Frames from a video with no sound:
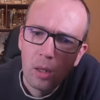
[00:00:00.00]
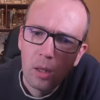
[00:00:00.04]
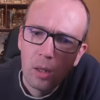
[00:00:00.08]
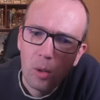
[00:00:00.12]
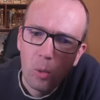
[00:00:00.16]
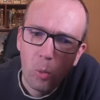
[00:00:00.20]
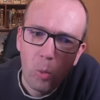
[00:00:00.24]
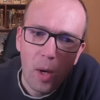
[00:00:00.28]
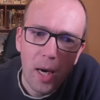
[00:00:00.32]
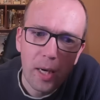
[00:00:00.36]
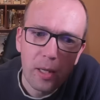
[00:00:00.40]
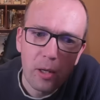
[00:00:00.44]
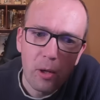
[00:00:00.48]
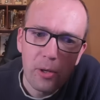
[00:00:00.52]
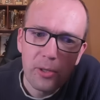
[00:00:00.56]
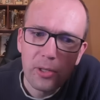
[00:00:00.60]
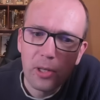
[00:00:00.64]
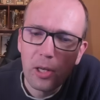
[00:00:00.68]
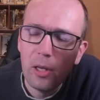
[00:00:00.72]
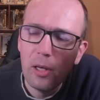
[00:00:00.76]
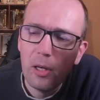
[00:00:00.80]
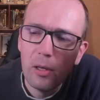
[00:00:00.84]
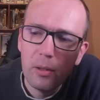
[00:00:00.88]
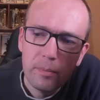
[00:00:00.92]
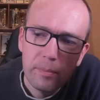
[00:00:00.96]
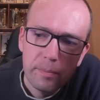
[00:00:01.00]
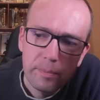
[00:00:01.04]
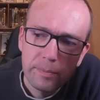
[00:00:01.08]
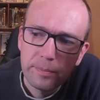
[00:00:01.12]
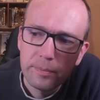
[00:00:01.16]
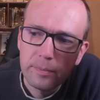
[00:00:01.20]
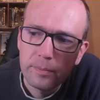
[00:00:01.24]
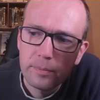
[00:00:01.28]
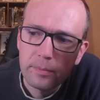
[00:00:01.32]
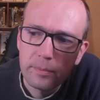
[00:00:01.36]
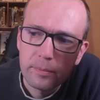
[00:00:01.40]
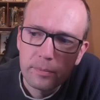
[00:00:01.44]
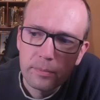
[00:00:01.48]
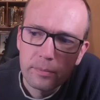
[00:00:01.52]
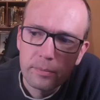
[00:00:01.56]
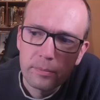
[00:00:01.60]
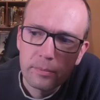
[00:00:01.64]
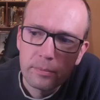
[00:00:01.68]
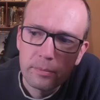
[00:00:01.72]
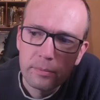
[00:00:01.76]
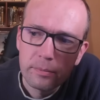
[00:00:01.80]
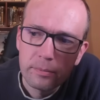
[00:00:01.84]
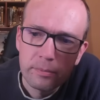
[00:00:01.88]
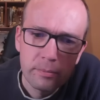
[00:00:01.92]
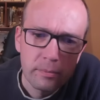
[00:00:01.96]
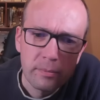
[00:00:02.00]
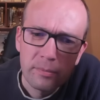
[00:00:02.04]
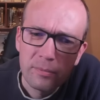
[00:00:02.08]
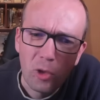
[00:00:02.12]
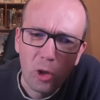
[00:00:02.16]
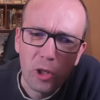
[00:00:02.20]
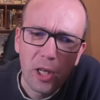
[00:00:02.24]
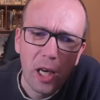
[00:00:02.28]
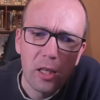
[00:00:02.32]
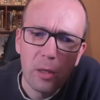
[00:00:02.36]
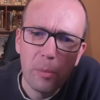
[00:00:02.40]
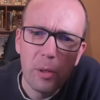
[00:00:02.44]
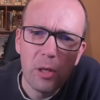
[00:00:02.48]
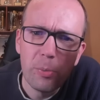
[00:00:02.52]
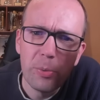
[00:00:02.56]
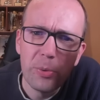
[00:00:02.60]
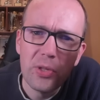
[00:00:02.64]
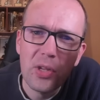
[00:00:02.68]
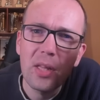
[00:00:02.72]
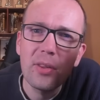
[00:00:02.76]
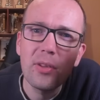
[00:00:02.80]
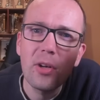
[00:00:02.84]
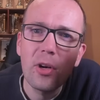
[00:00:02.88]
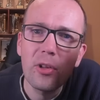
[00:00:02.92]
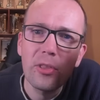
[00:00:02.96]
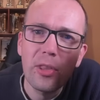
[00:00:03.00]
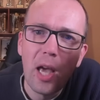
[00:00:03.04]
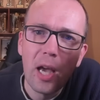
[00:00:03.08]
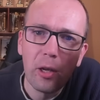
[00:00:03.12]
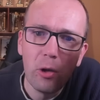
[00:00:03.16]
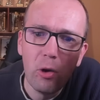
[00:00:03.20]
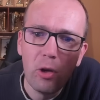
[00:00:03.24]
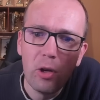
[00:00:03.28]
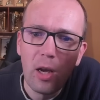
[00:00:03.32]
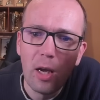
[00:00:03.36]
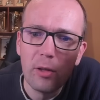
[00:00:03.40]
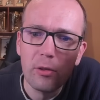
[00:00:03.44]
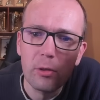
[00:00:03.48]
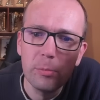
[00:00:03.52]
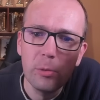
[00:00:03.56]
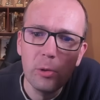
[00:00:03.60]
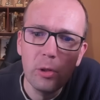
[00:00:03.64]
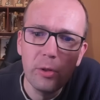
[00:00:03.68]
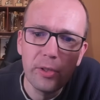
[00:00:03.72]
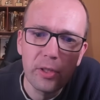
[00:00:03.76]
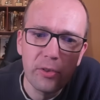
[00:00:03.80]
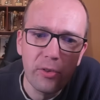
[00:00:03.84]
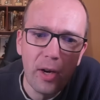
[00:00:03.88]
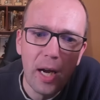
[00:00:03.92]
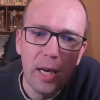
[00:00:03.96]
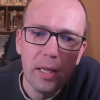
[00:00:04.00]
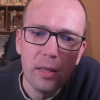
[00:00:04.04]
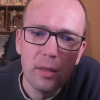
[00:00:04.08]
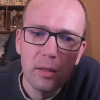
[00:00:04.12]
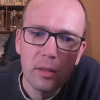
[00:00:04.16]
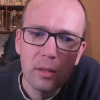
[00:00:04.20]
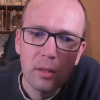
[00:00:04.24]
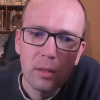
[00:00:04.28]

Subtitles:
White goes here. Okay, the bishop is under attack. You have to remove it, right?